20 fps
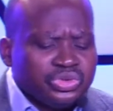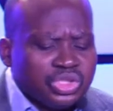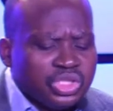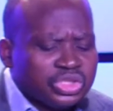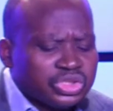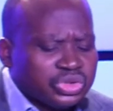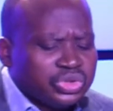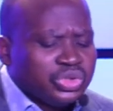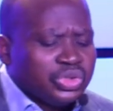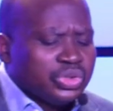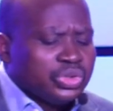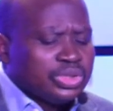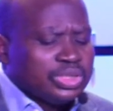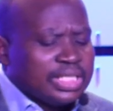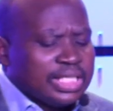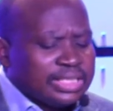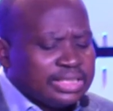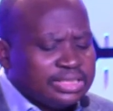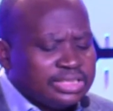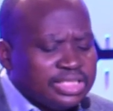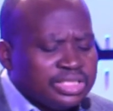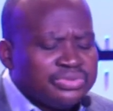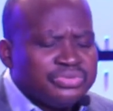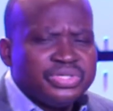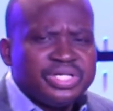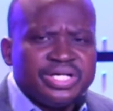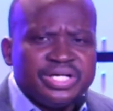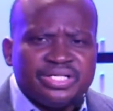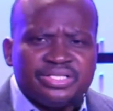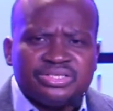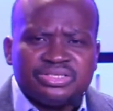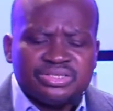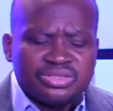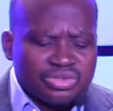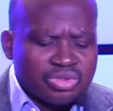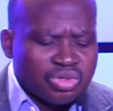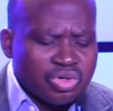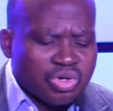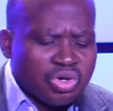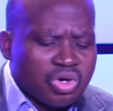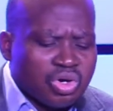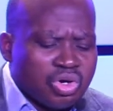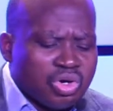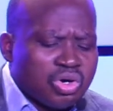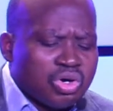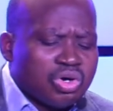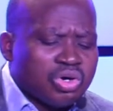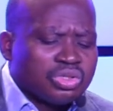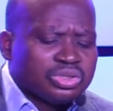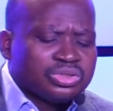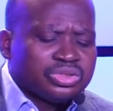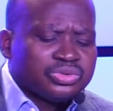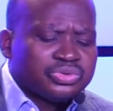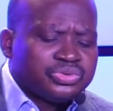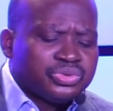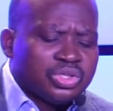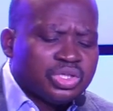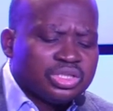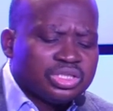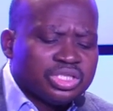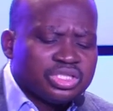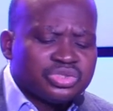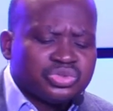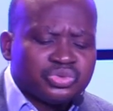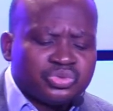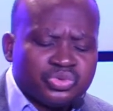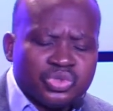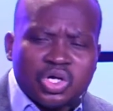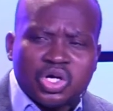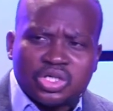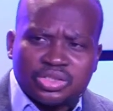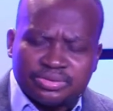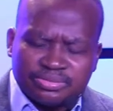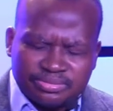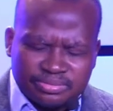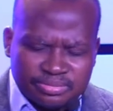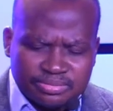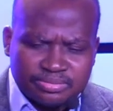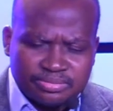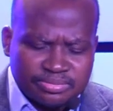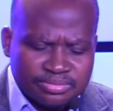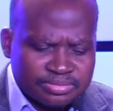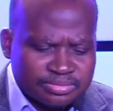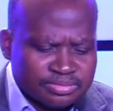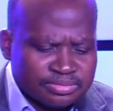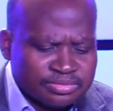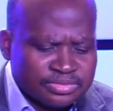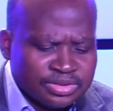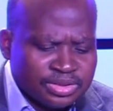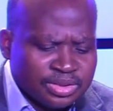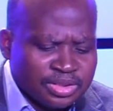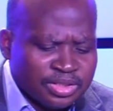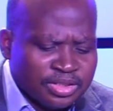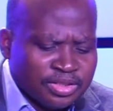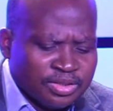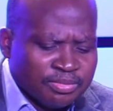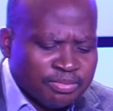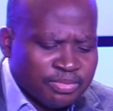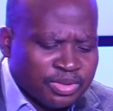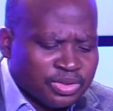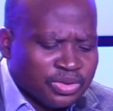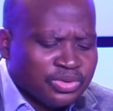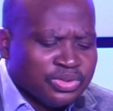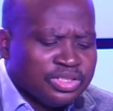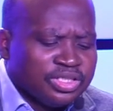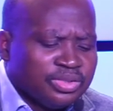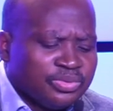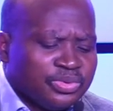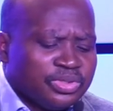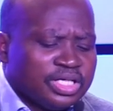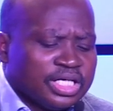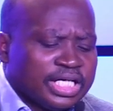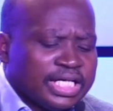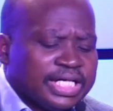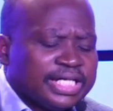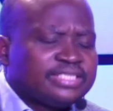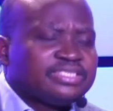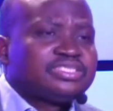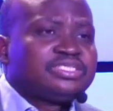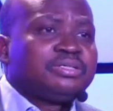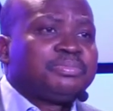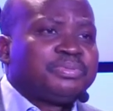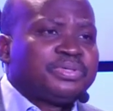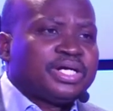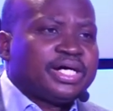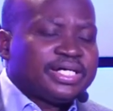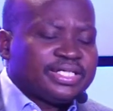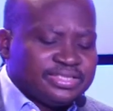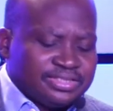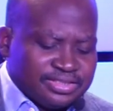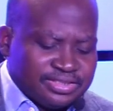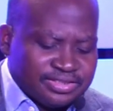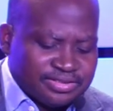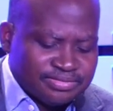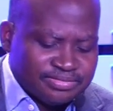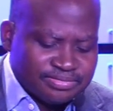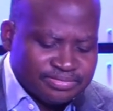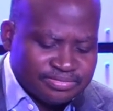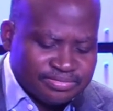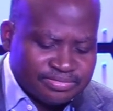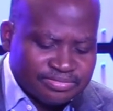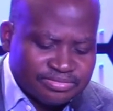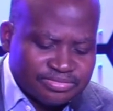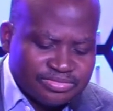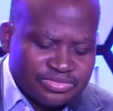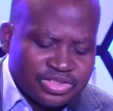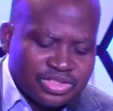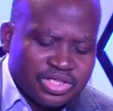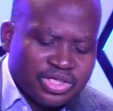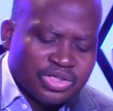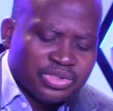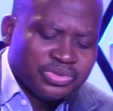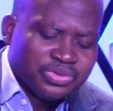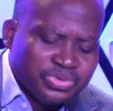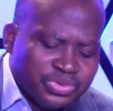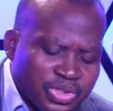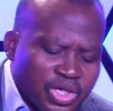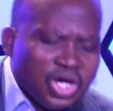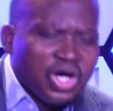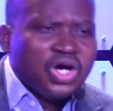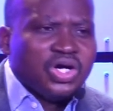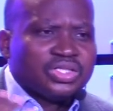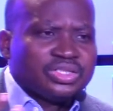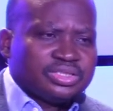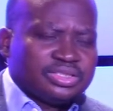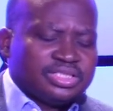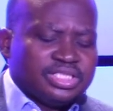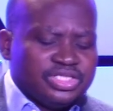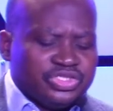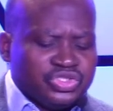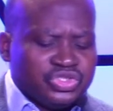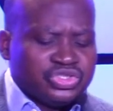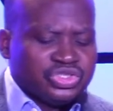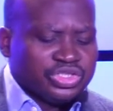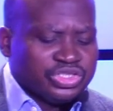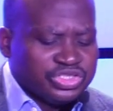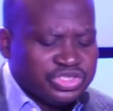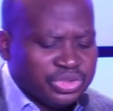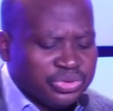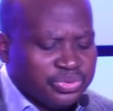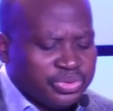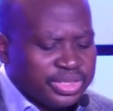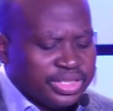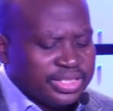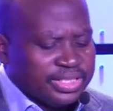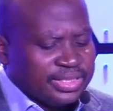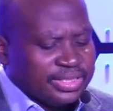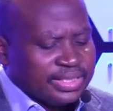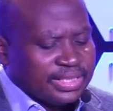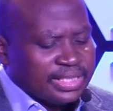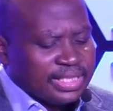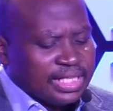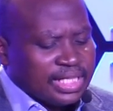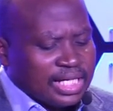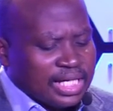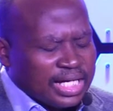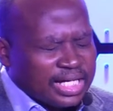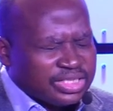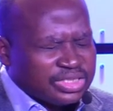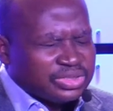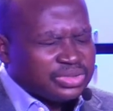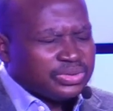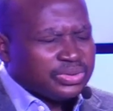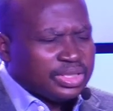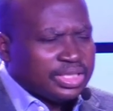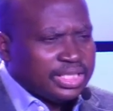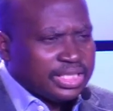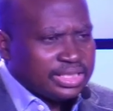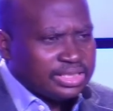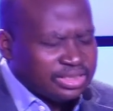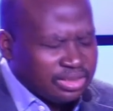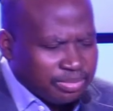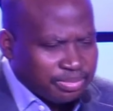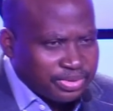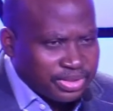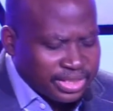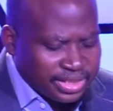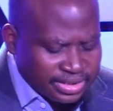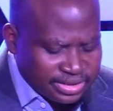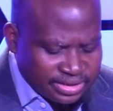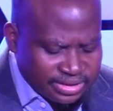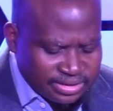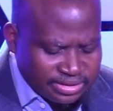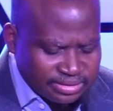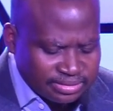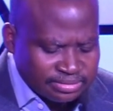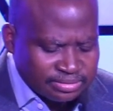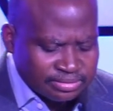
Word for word: not know that in a race all the runners run? But only one gets the prize. Run in such a way as to get the prize."